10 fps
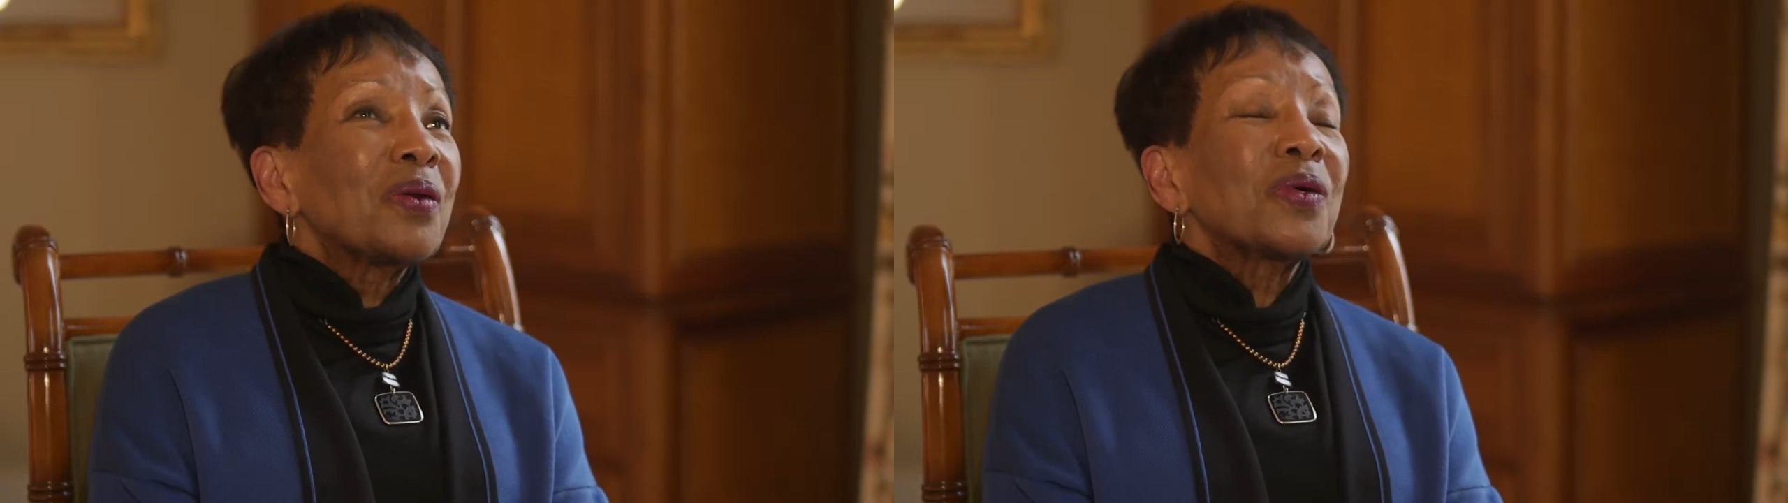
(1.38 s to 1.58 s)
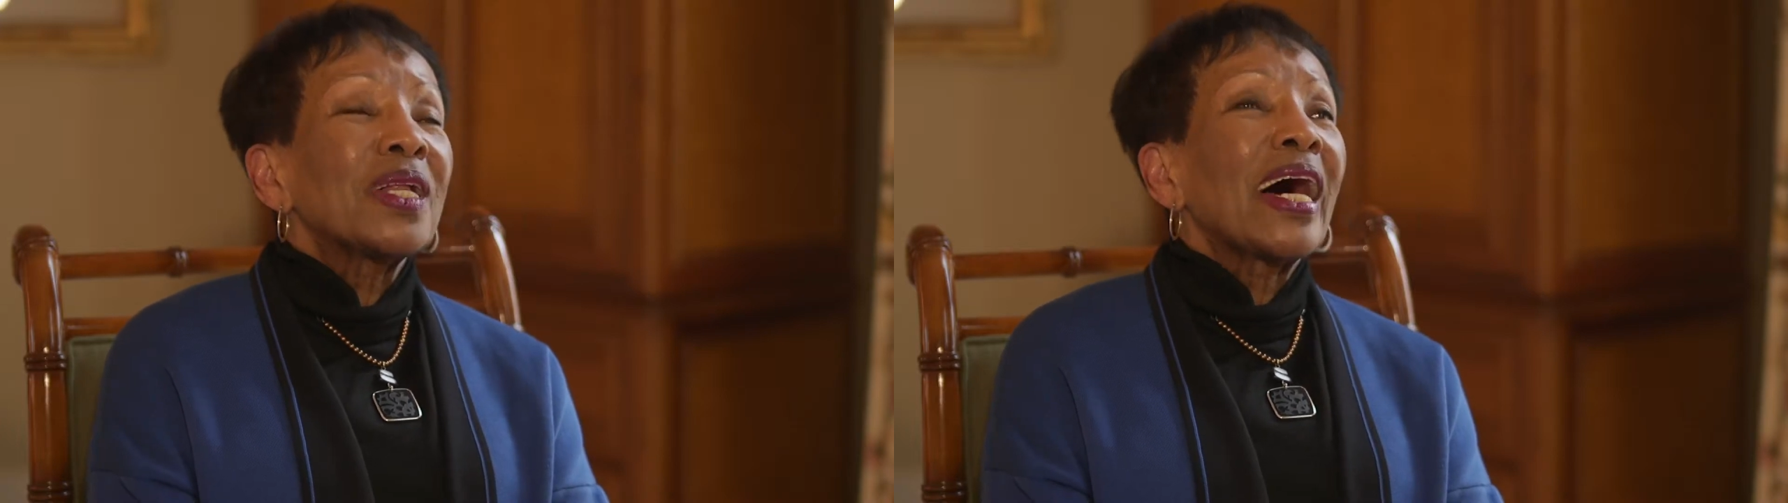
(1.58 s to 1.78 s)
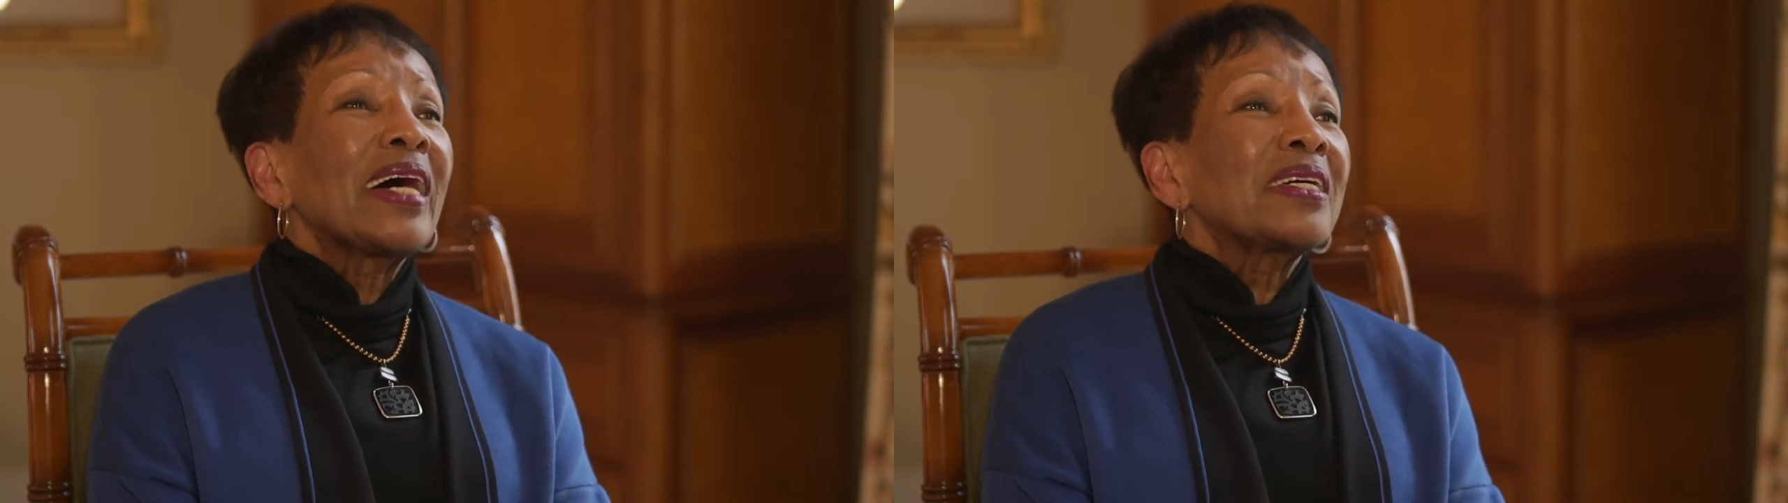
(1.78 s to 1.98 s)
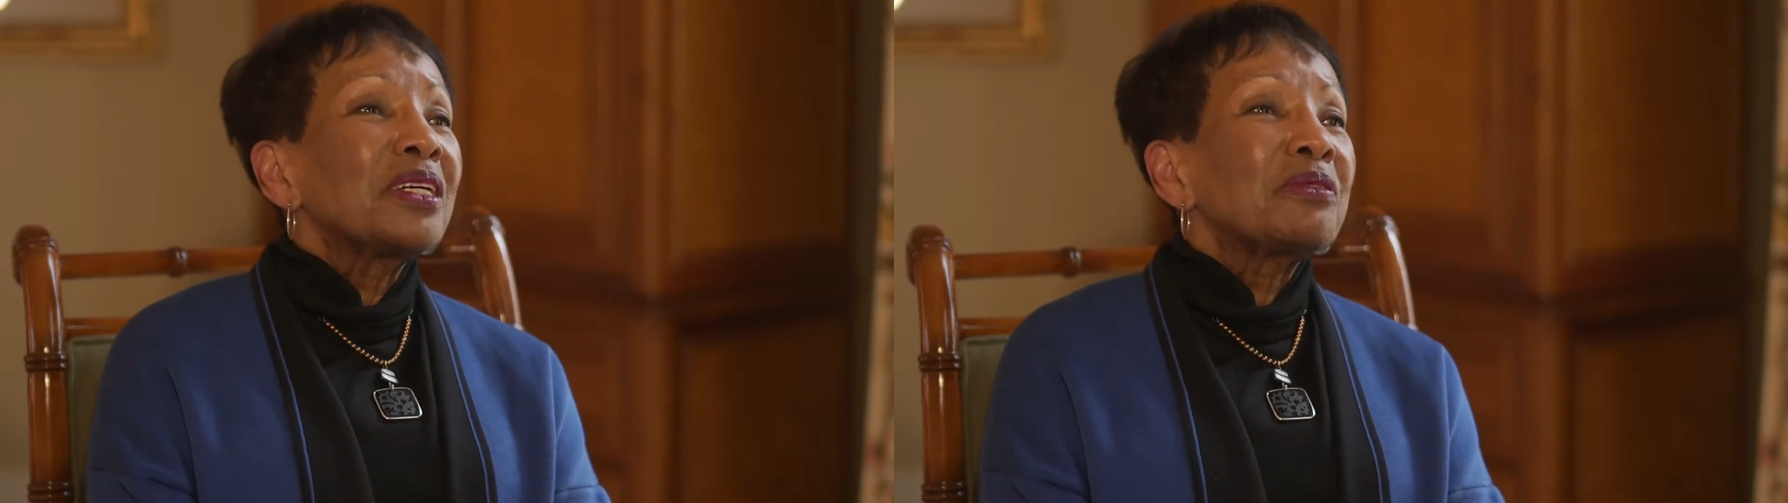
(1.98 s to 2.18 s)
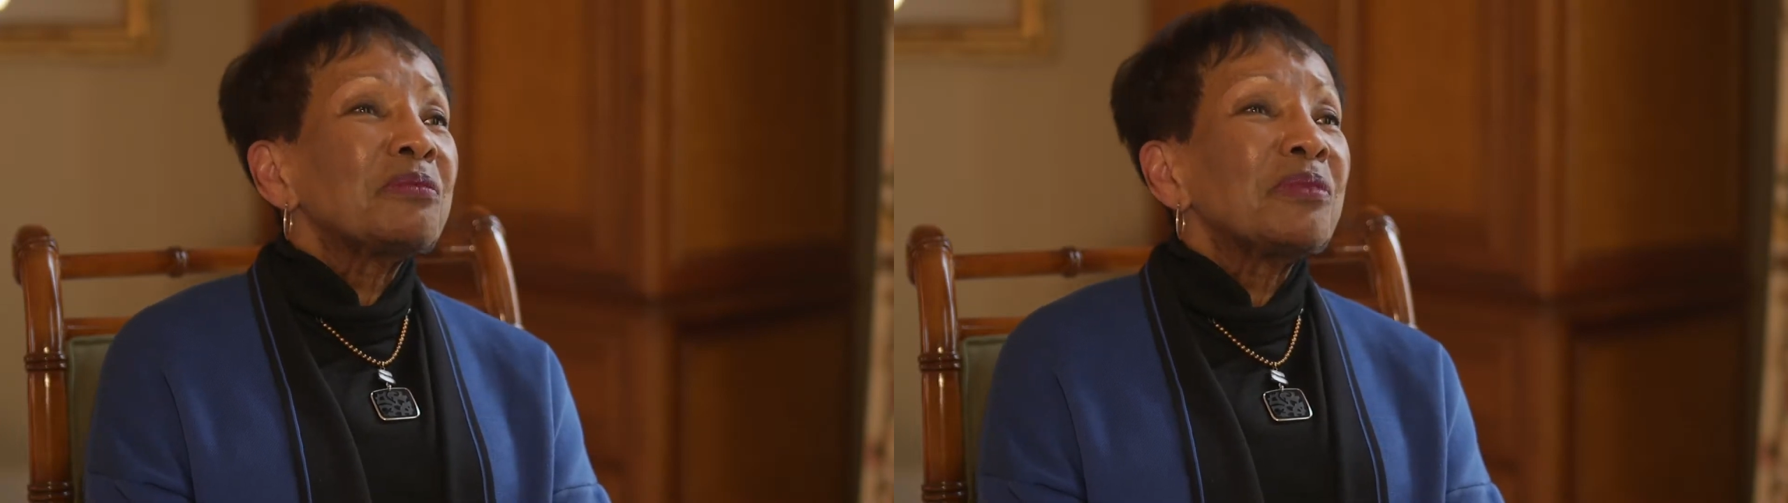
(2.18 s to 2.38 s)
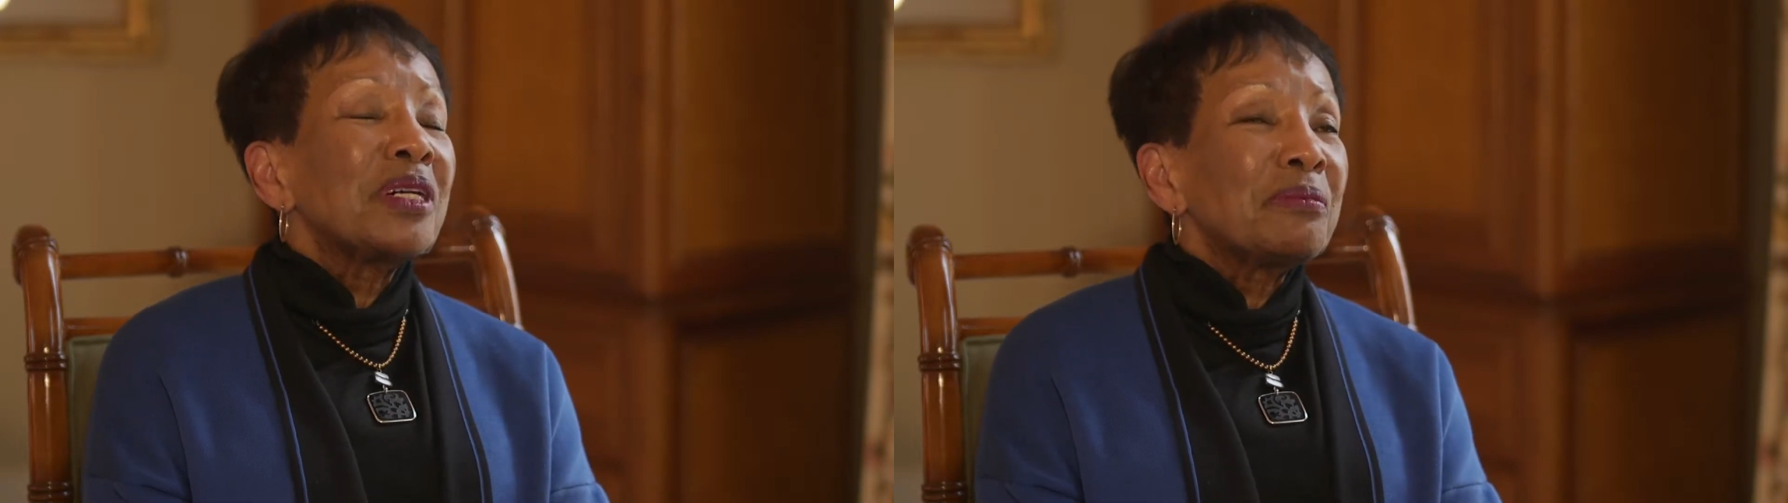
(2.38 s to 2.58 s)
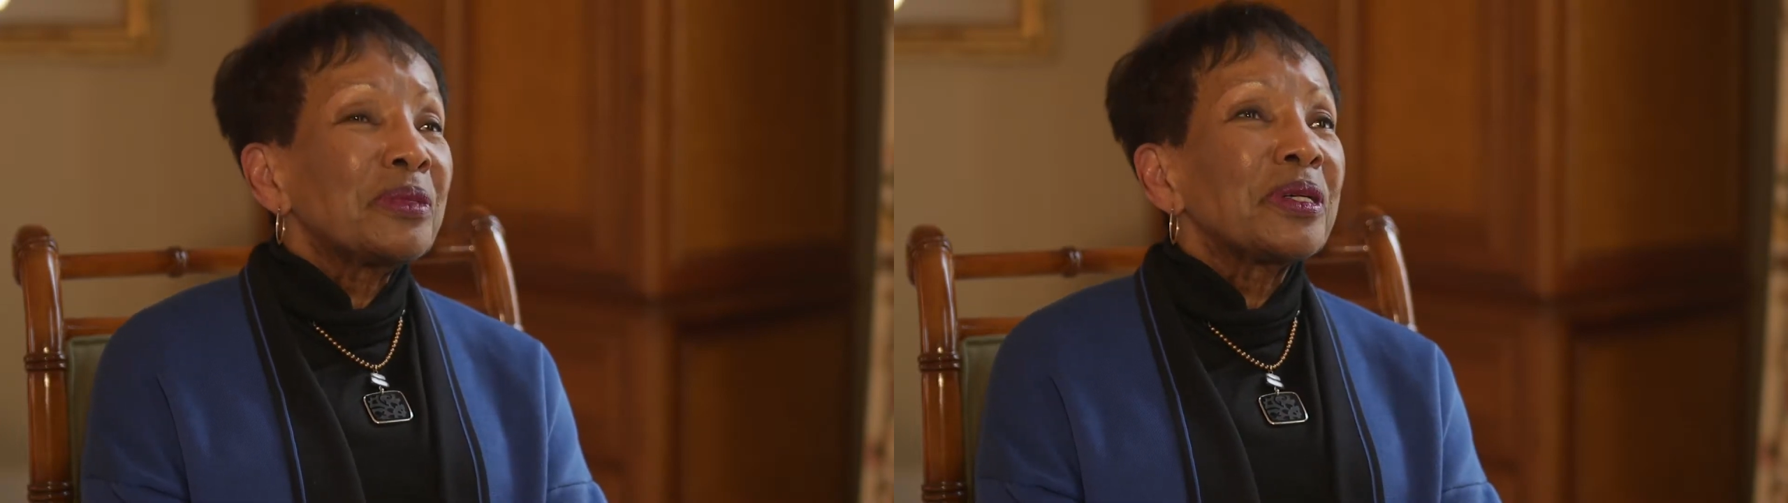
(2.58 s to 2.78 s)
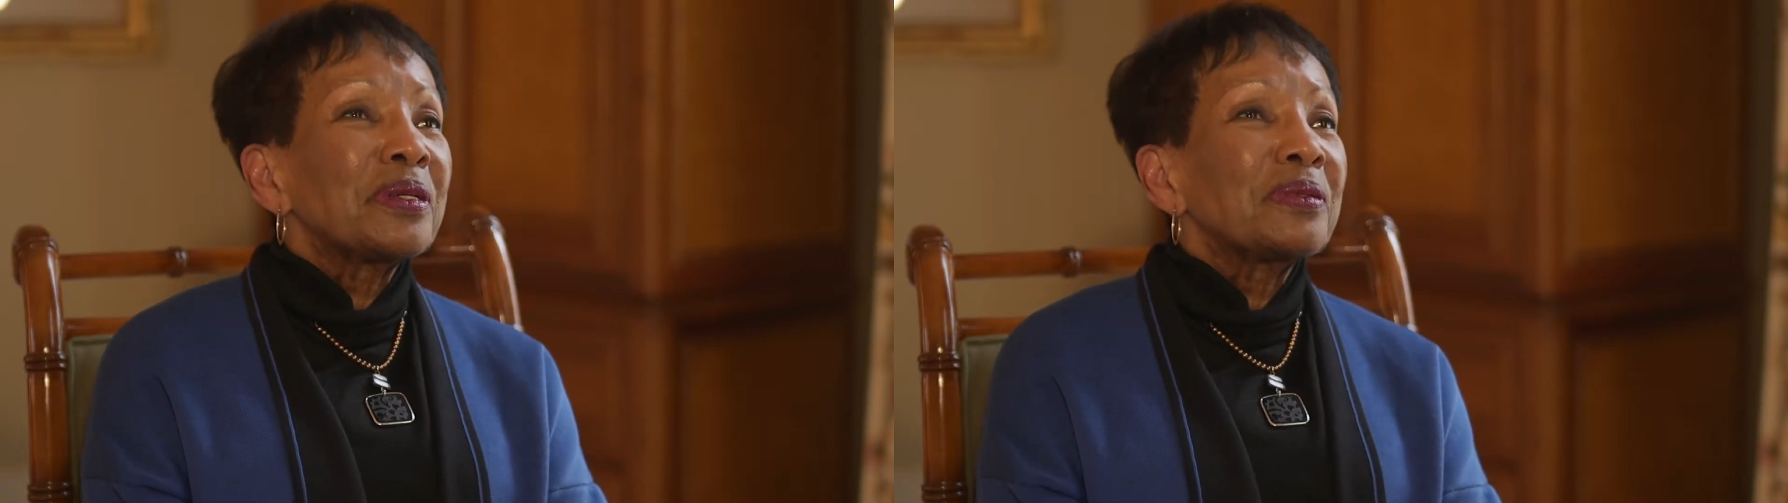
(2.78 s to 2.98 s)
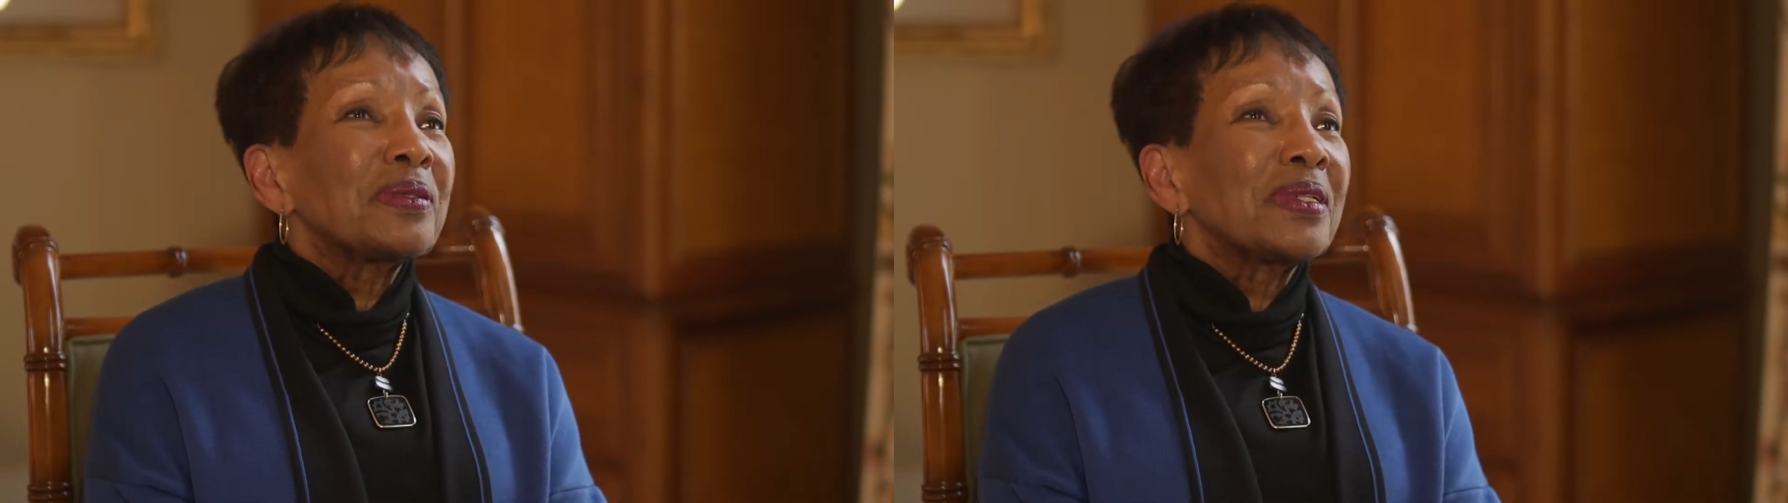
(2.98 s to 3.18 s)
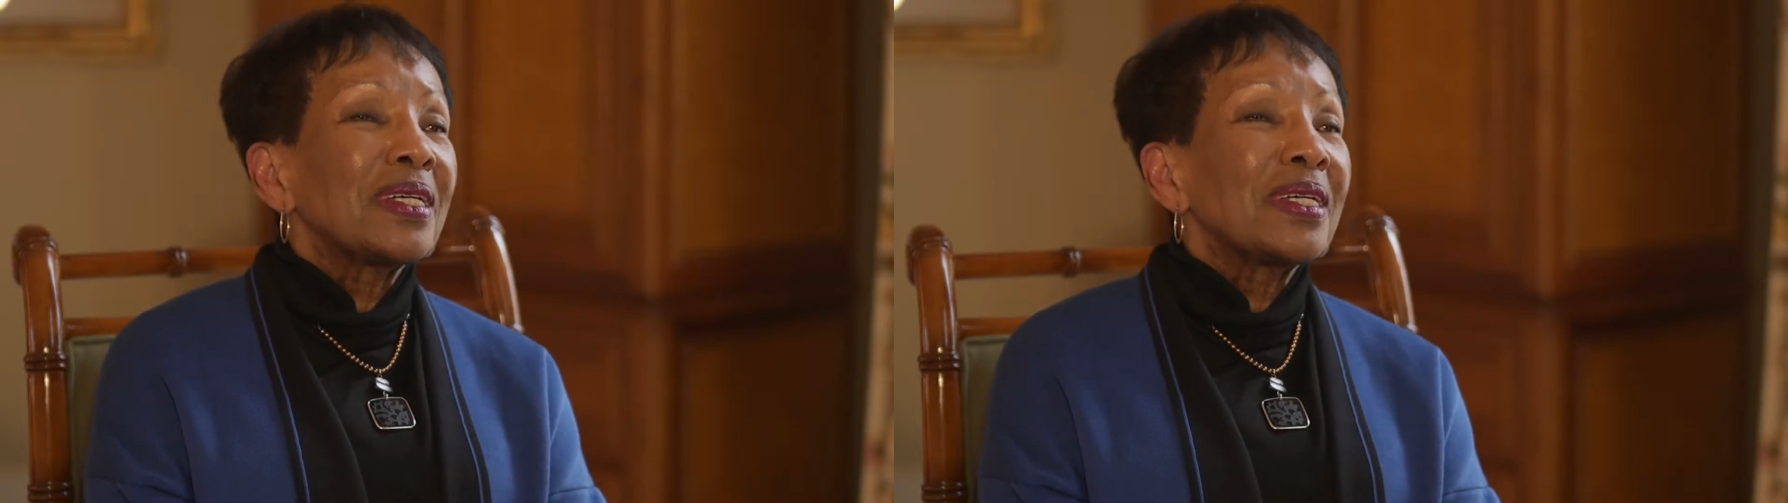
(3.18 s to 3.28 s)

Well, I can remember,